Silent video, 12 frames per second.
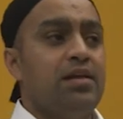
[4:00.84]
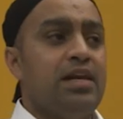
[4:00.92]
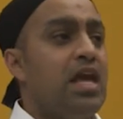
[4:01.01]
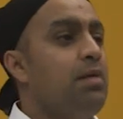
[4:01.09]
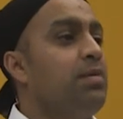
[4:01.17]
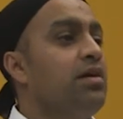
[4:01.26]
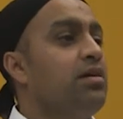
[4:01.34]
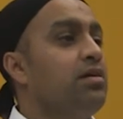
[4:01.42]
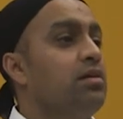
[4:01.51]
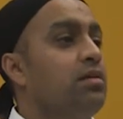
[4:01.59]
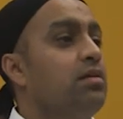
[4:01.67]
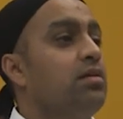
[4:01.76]
Labour,
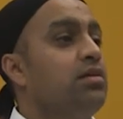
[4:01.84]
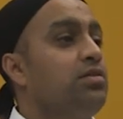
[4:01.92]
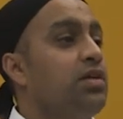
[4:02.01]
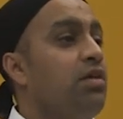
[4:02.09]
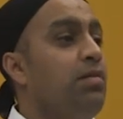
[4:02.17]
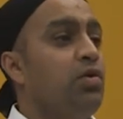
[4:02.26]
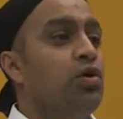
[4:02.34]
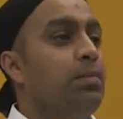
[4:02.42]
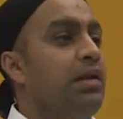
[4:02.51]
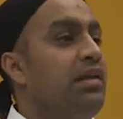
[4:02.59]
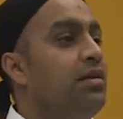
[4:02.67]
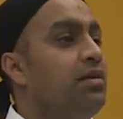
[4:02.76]
Jeremy
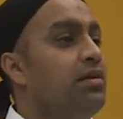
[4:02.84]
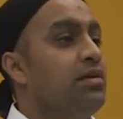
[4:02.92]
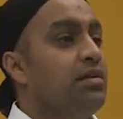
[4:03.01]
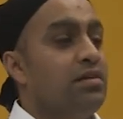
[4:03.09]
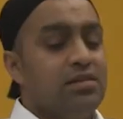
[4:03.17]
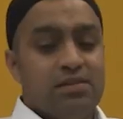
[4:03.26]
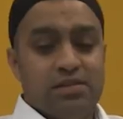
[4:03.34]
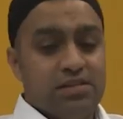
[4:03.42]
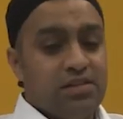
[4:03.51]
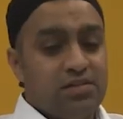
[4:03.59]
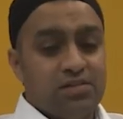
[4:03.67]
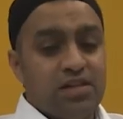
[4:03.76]
Corbyn,
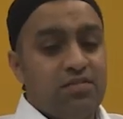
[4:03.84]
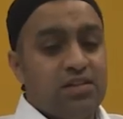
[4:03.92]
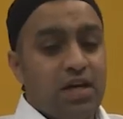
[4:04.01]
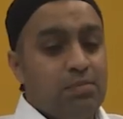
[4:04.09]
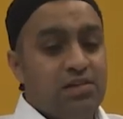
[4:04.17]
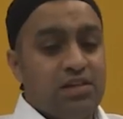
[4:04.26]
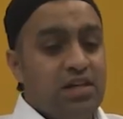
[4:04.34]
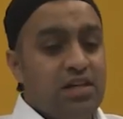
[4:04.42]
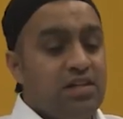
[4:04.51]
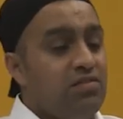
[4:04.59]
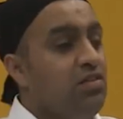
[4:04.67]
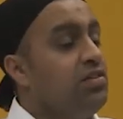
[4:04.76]
6 or 7 times in
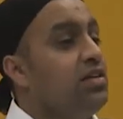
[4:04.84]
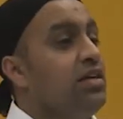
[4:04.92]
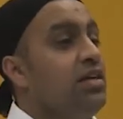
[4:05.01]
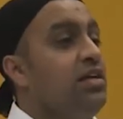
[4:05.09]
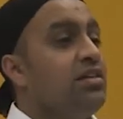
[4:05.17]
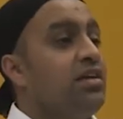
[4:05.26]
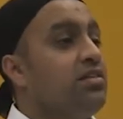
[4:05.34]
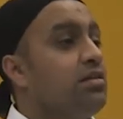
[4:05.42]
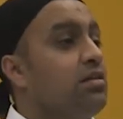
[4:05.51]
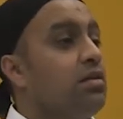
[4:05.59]
interviews, he says